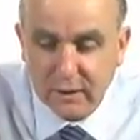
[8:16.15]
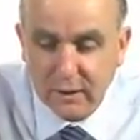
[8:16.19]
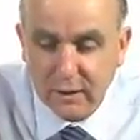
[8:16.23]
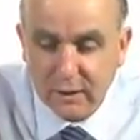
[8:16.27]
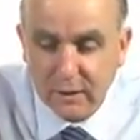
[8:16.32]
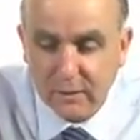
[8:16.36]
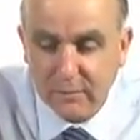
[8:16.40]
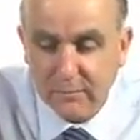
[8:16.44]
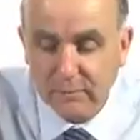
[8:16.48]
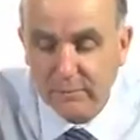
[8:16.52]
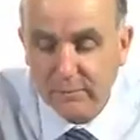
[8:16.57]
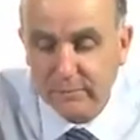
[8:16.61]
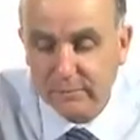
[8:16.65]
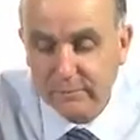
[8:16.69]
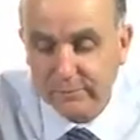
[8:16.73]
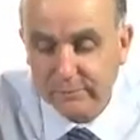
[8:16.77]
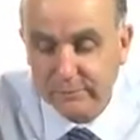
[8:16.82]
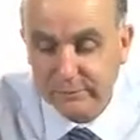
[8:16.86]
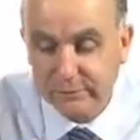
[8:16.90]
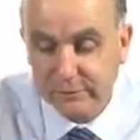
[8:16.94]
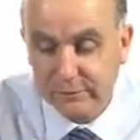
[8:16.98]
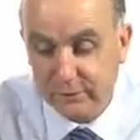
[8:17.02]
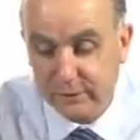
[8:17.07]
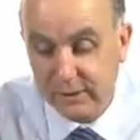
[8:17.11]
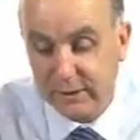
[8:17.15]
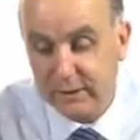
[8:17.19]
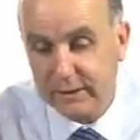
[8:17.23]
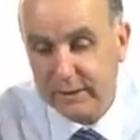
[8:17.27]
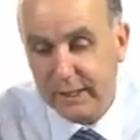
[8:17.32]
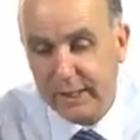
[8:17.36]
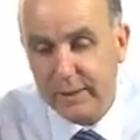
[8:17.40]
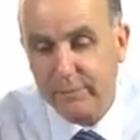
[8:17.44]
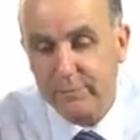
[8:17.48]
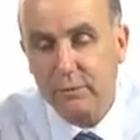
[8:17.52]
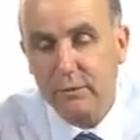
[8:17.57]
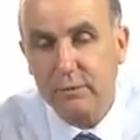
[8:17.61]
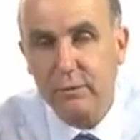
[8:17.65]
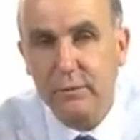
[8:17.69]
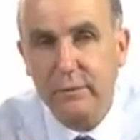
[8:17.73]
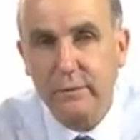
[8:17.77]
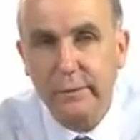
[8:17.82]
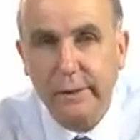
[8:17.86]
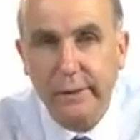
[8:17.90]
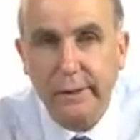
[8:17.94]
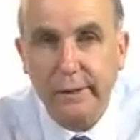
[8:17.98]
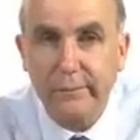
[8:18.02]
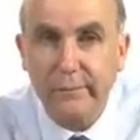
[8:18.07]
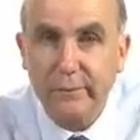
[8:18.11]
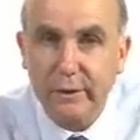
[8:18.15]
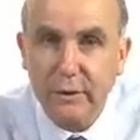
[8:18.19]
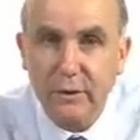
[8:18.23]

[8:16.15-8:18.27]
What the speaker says: for example, the